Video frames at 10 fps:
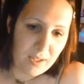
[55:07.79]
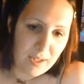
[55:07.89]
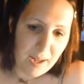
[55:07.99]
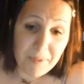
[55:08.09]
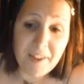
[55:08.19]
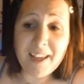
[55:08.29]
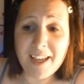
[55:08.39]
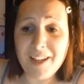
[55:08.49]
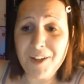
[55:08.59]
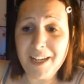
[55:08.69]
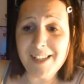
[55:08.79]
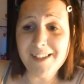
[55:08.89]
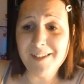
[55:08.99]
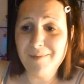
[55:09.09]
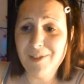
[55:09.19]
I'm thinking you need
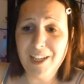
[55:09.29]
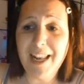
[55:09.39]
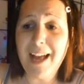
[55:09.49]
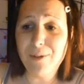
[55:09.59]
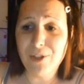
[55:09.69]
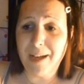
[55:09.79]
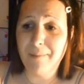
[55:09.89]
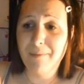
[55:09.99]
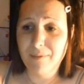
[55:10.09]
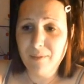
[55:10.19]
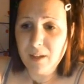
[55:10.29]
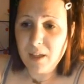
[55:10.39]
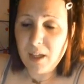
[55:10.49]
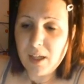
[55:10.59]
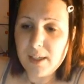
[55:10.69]
to chill out, Champ.
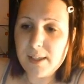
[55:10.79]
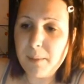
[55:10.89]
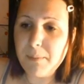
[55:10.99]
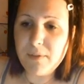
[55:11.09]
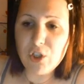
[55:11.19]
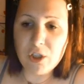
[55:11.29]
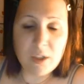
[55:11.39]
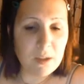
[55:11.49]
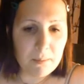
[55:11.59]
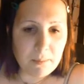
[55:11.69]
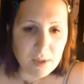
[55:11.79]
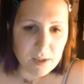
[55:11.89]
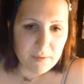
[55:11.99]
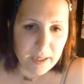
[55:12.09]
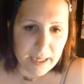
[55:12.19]
Subdivision
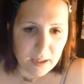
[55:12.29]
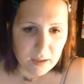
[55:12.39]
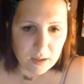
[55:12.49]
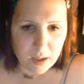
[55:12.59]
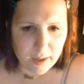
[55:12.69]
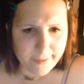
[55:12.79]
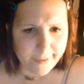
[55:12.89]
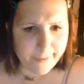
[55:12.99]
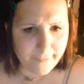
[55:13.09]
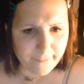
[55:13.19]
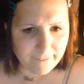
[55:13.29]
modifier. Uh,